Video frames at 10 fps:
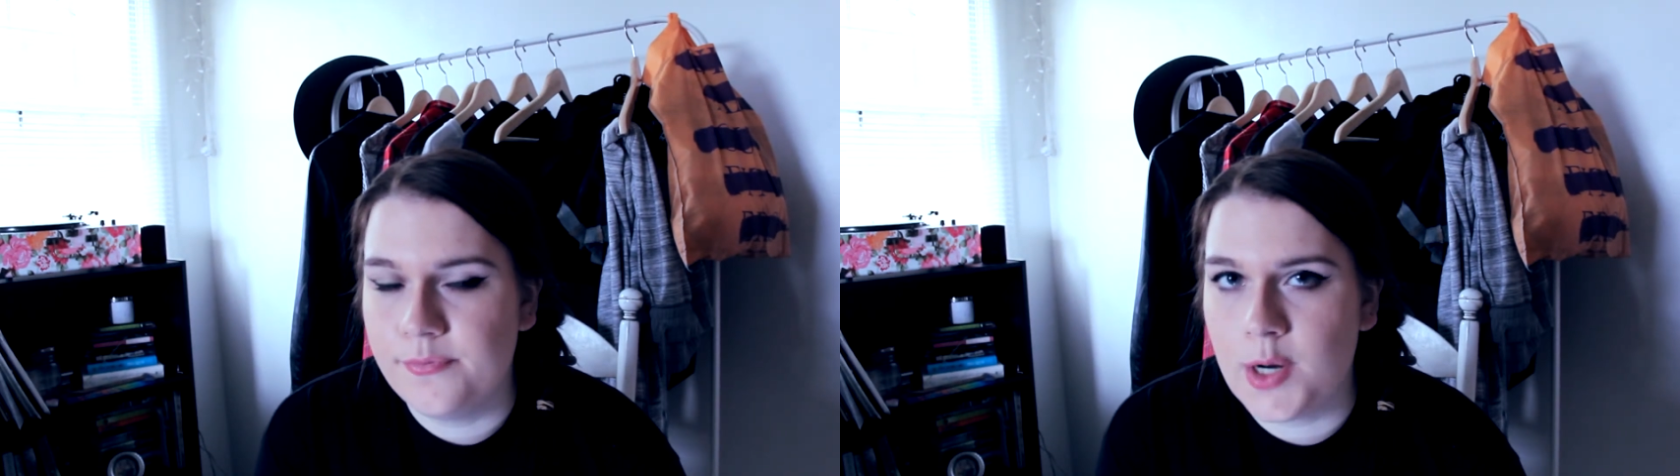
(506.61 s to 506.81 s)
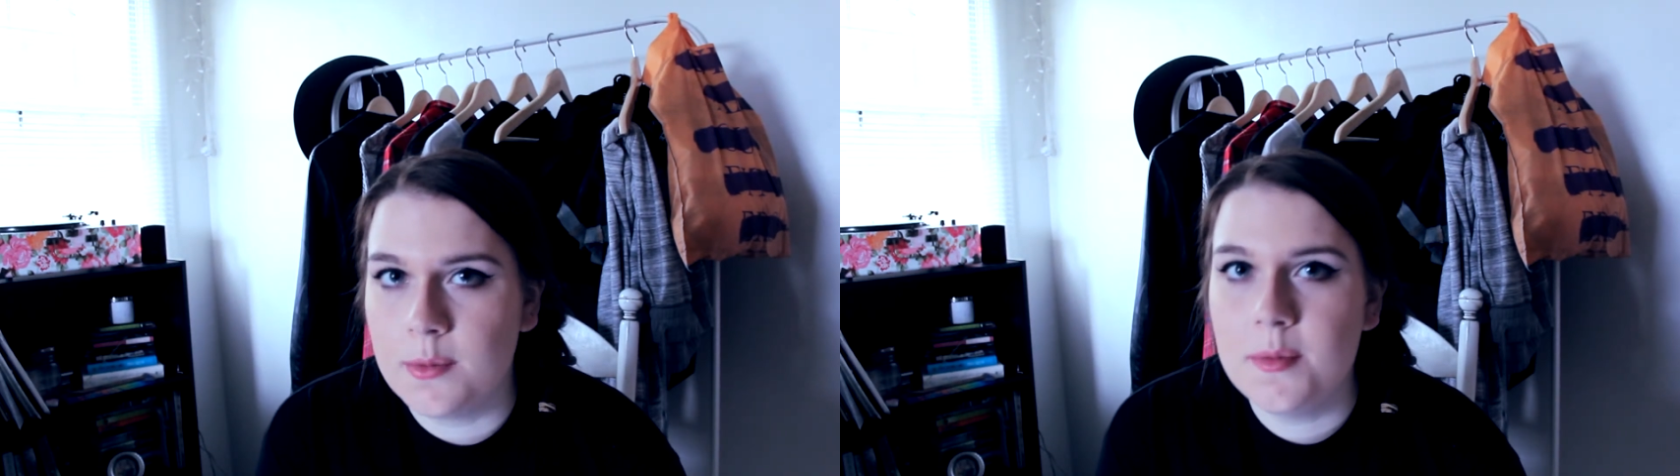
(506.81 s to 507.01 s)

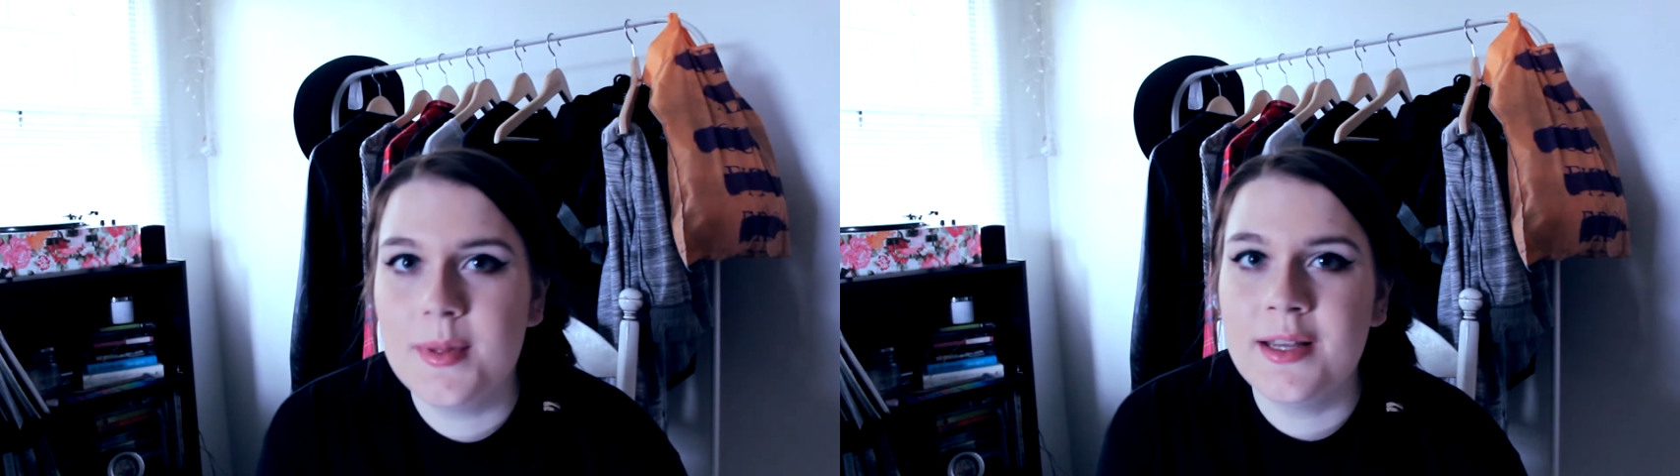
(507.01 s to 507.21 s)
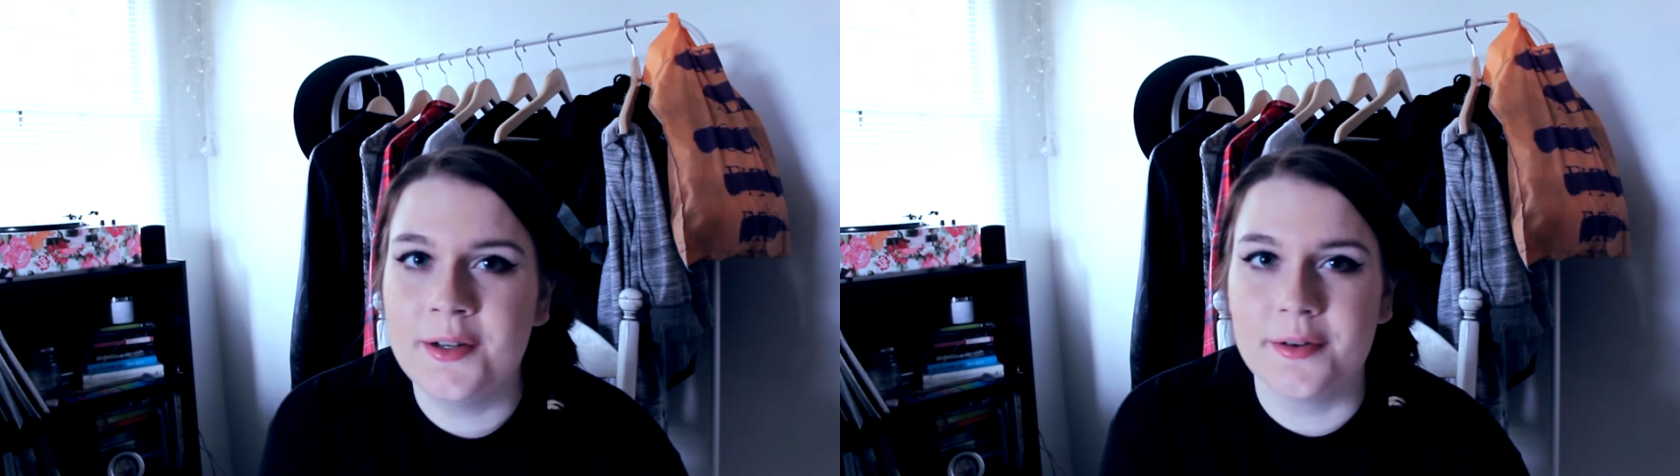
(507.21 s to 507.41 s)

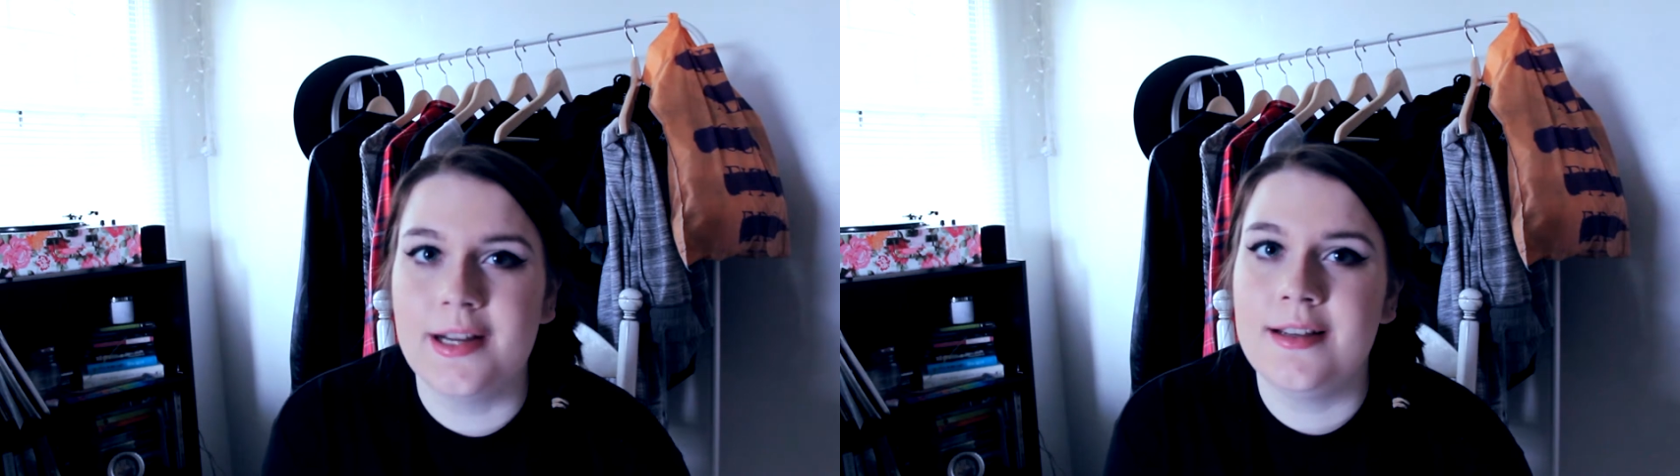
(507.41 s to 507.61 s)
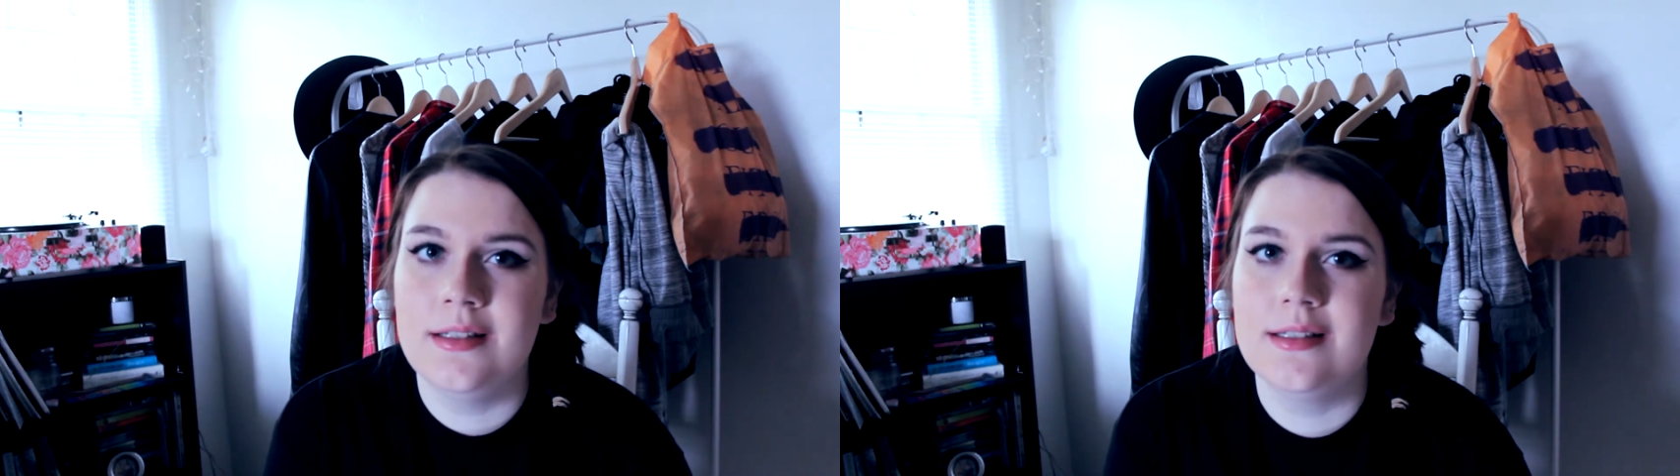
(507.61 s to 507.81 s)
Probably
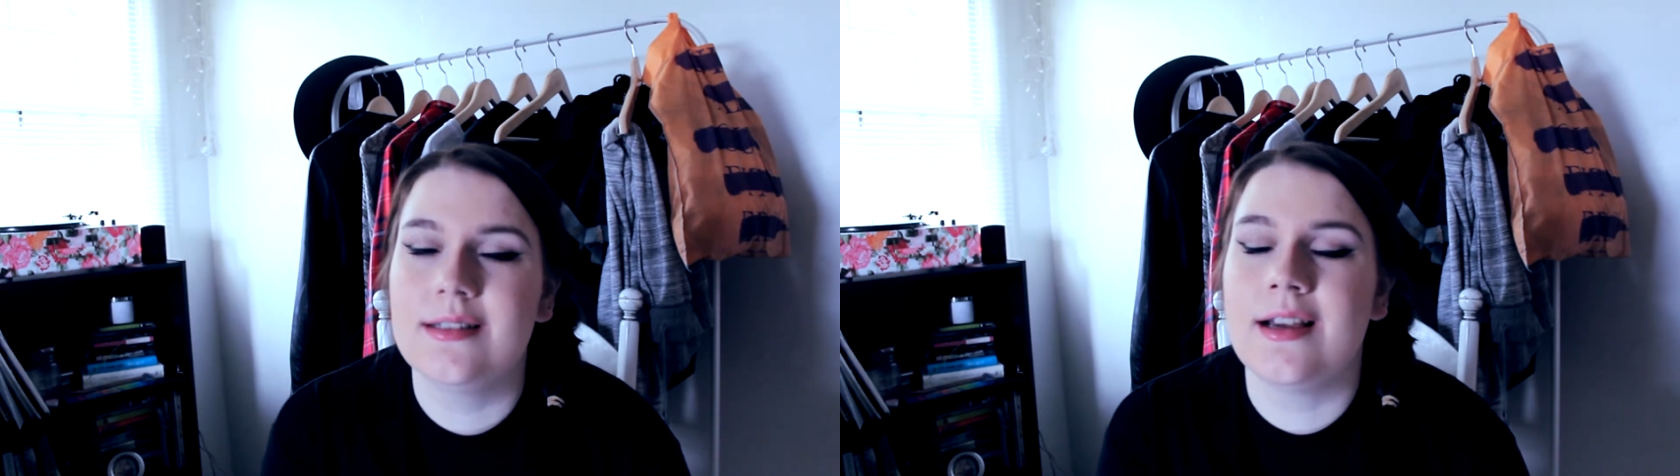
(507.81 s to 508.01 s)
Grease.